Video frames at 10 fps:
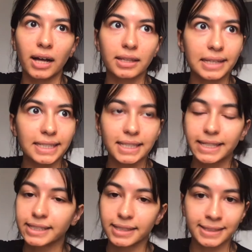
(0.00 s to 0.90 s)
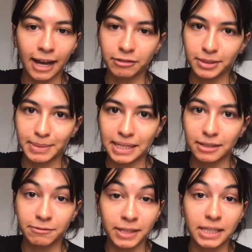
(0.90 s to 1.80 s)
This list doesn't have to be
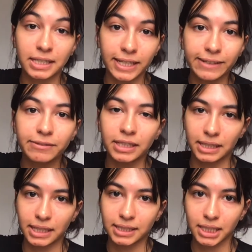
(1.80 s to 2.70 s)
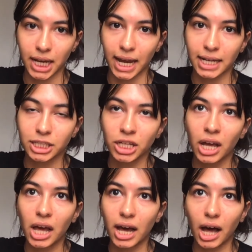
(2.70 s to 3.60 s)
definitive at this stage.
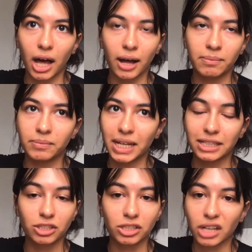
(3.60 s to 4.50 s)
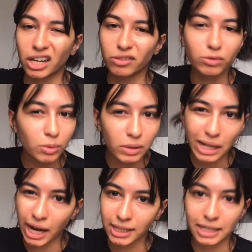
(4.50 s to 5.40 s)
It's just kind of all the
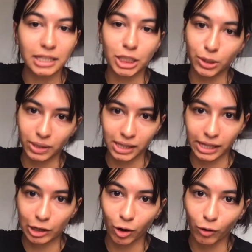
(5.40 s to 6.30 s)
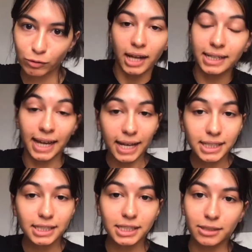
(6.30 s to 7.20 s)
ideas you can think of.
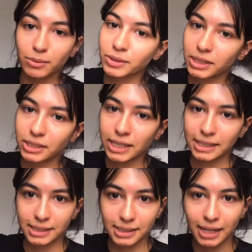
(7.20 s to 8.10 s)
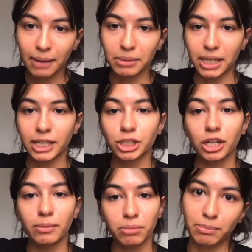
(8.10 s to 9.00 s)
Next, you want to establish a
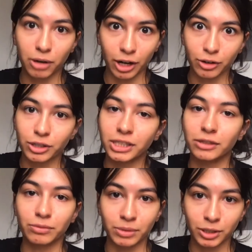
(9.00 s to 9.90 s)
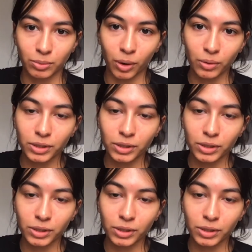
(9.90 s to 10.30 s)
priority from the SWOT.